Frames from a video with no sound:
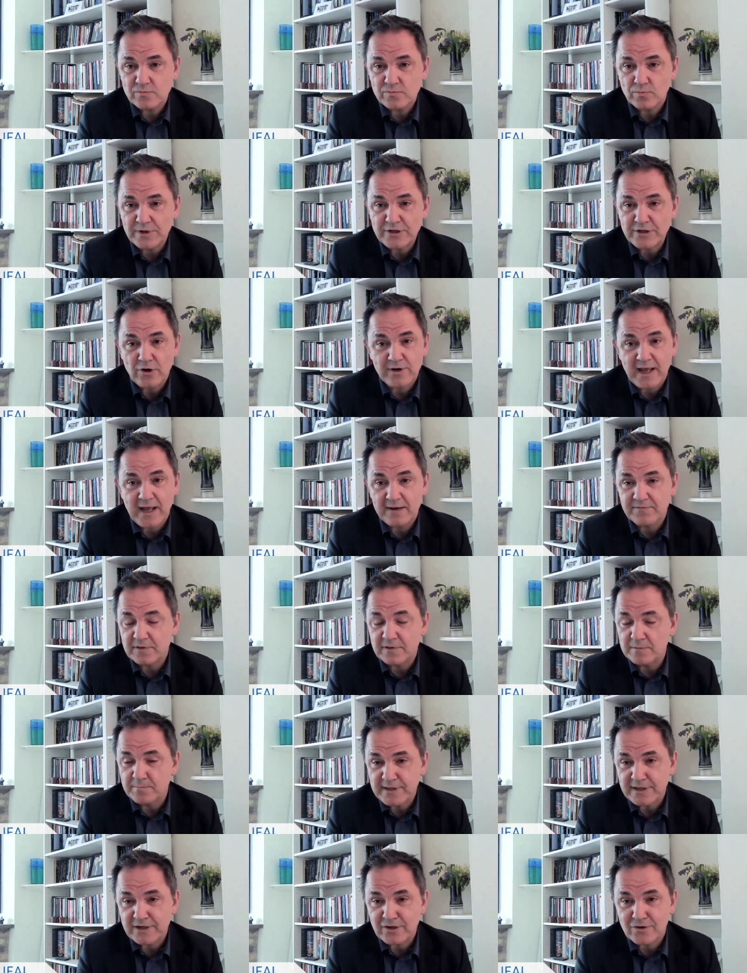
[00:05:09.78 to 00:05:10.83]
We don't have the
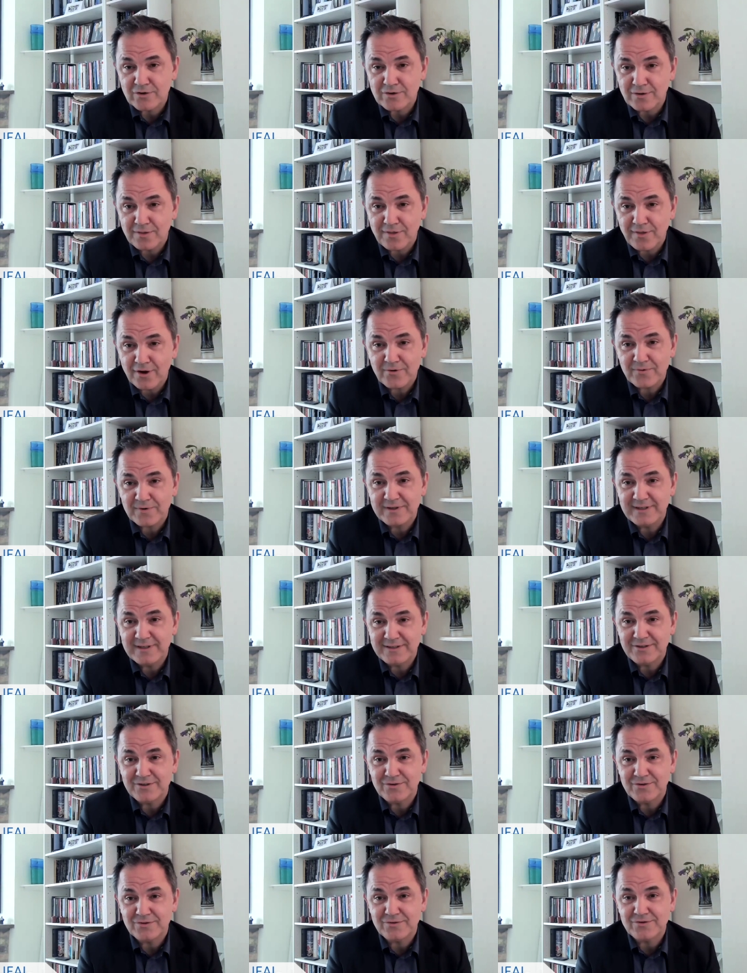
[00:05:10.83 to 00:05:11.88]
political authority to
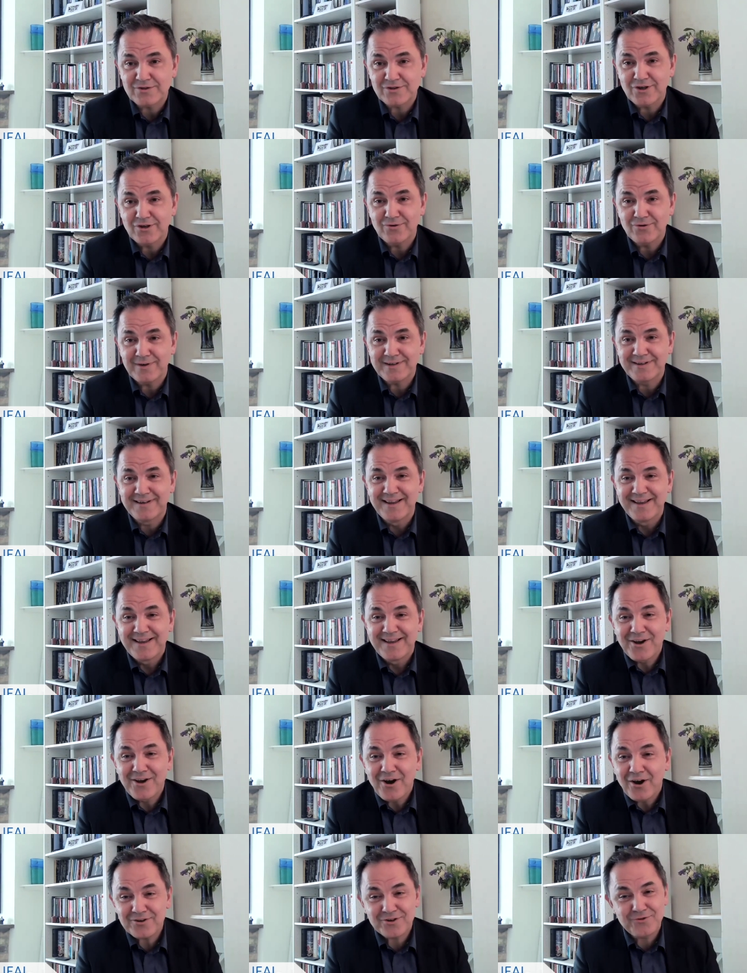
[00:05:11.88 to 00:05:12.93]
do so. And
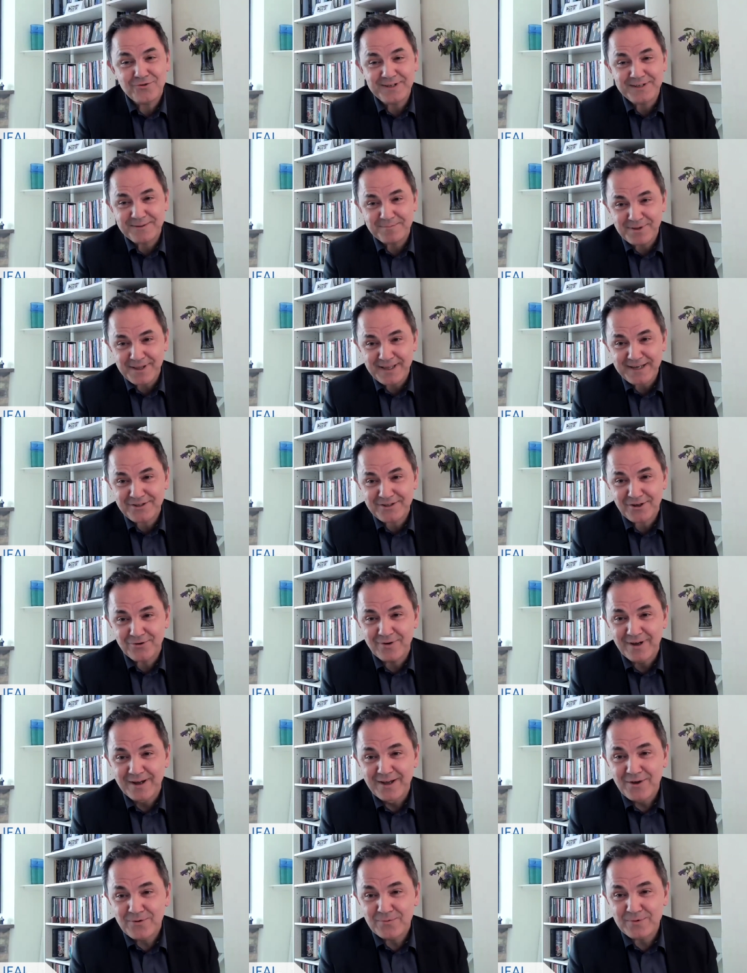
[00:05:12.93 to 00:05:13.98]
contrary to Plato,
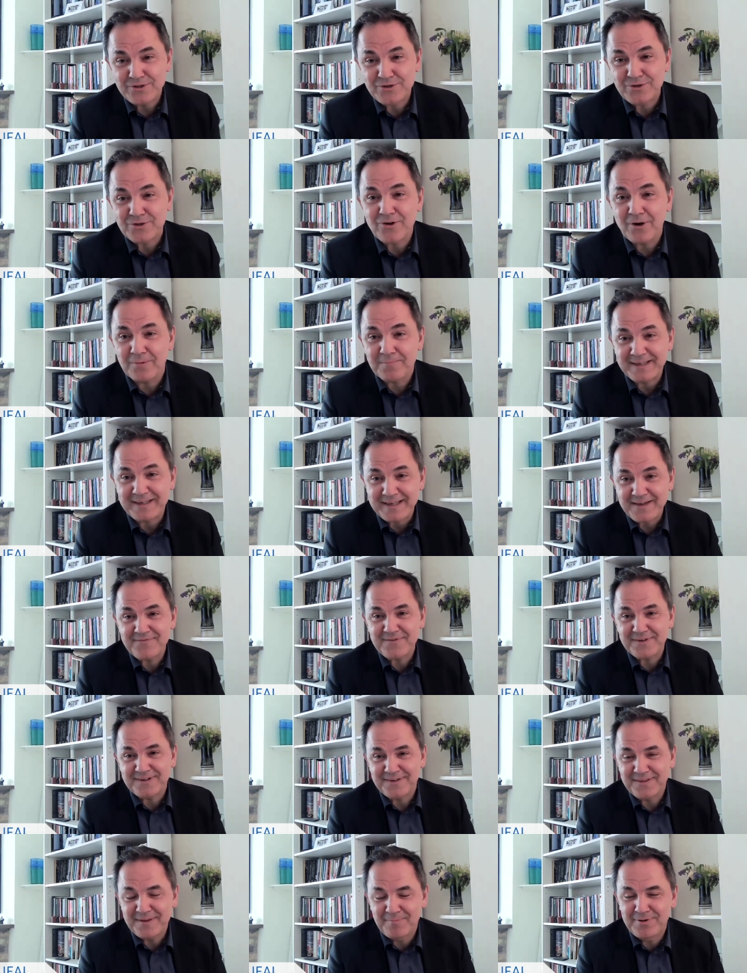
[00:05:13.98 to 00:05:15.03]
we should not be
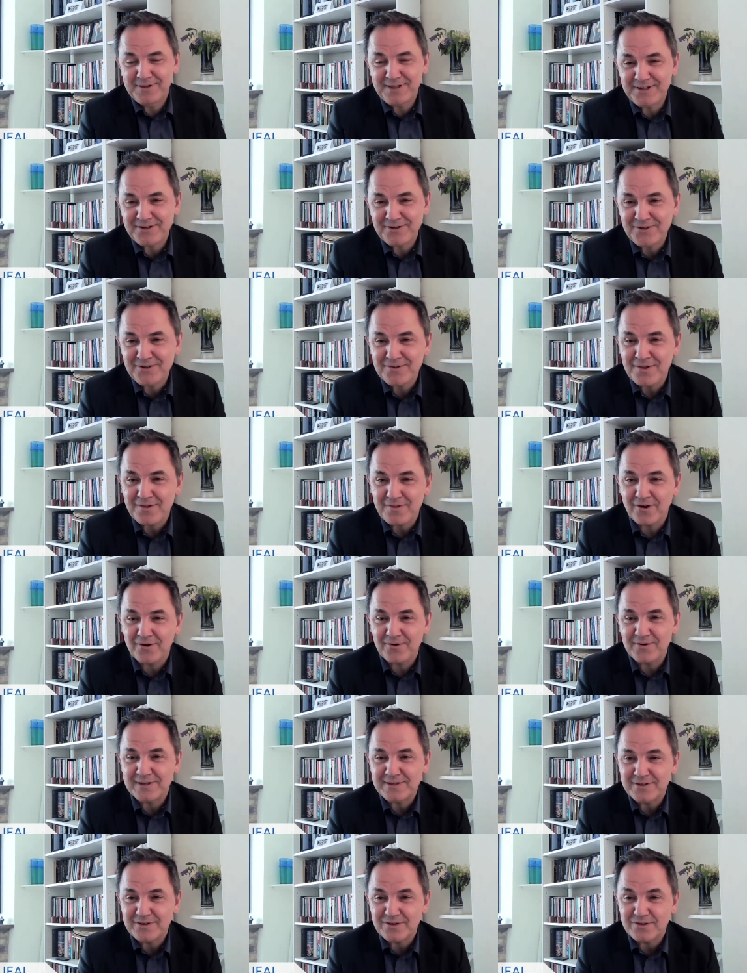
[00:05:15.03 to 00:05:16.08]
given the political
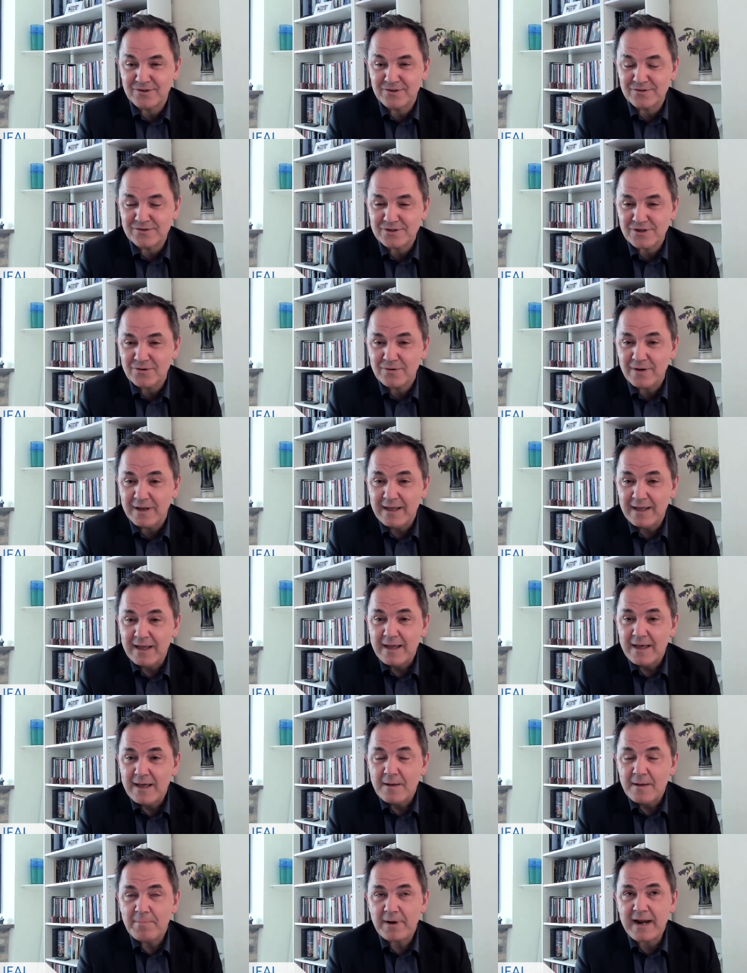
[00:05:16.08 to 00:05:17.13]
authority to do so.
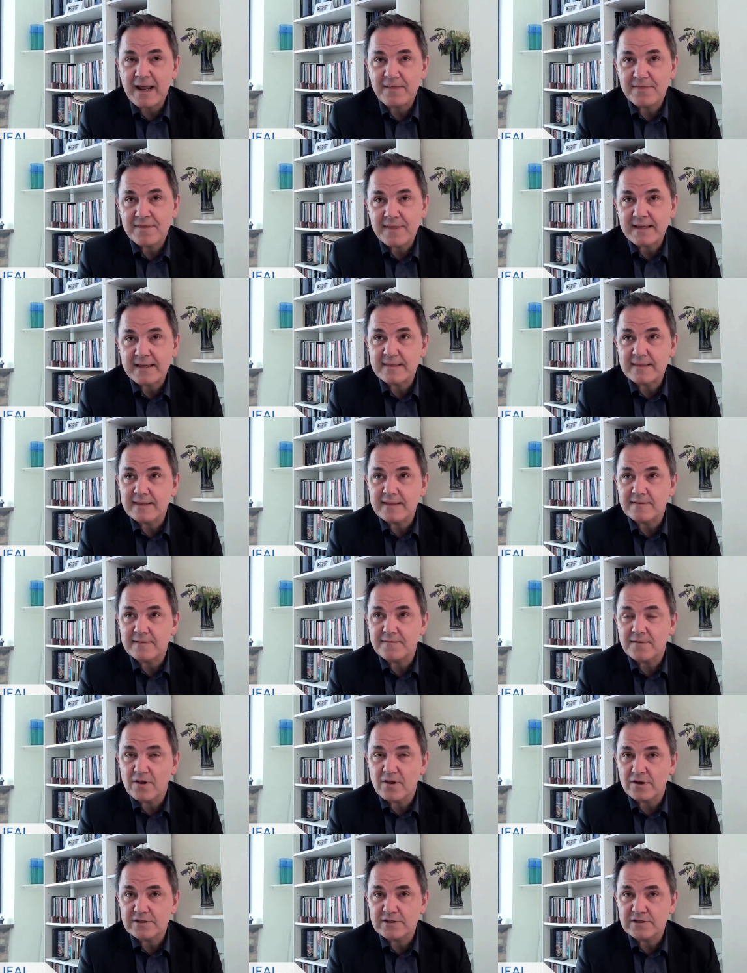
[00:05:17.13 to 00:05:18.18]
But I think that
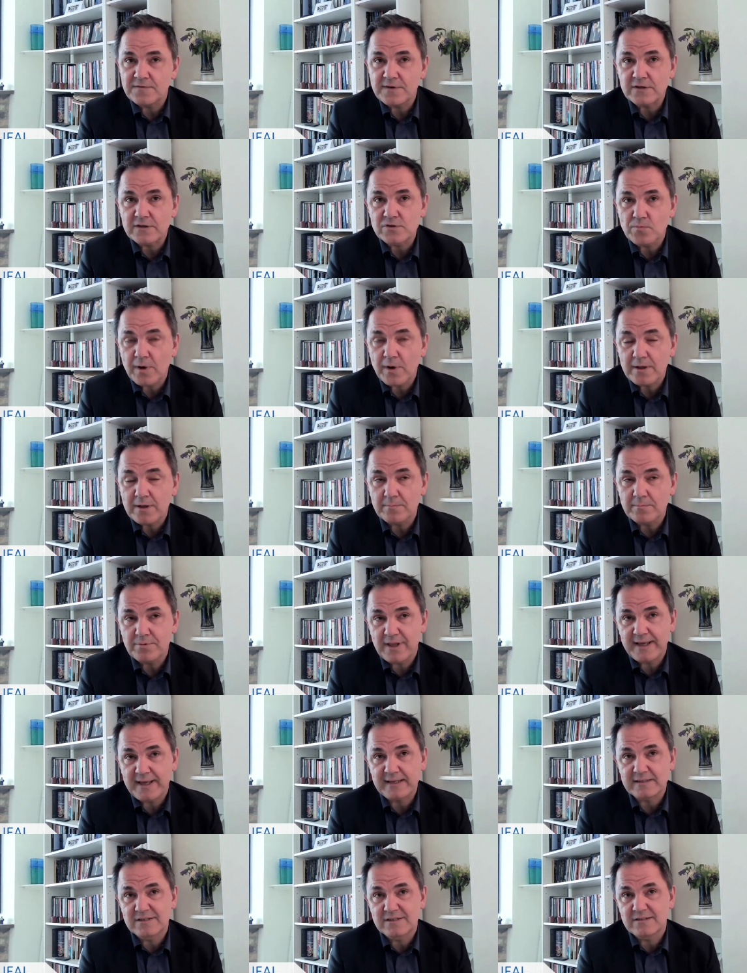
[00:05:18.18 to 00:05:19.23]
philosophy is well
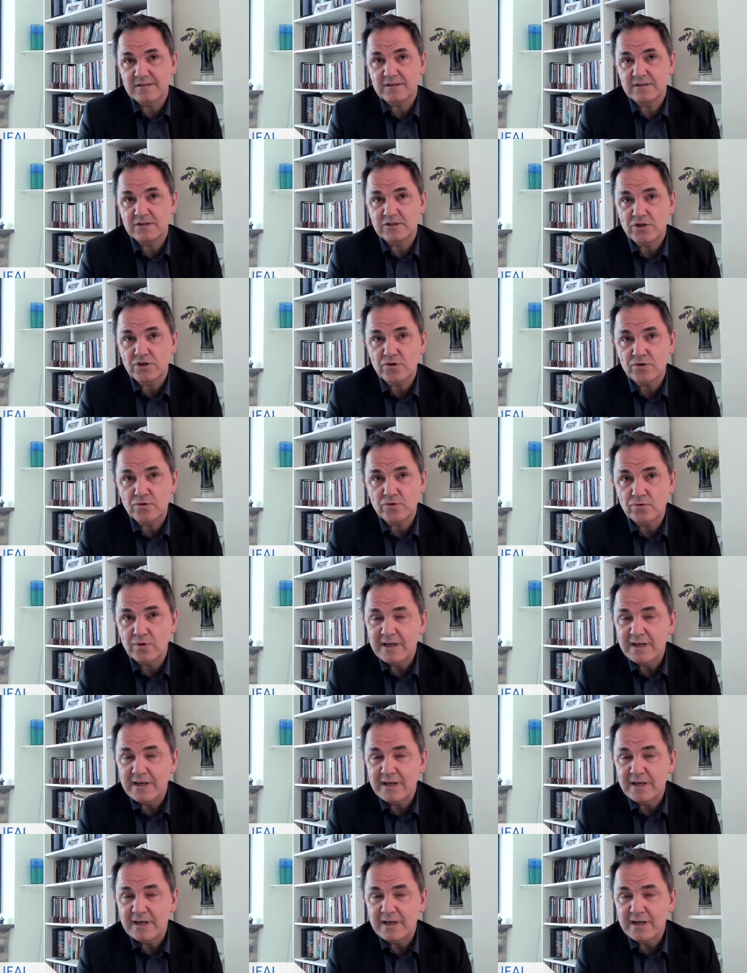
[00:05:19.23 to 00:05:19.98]
placed to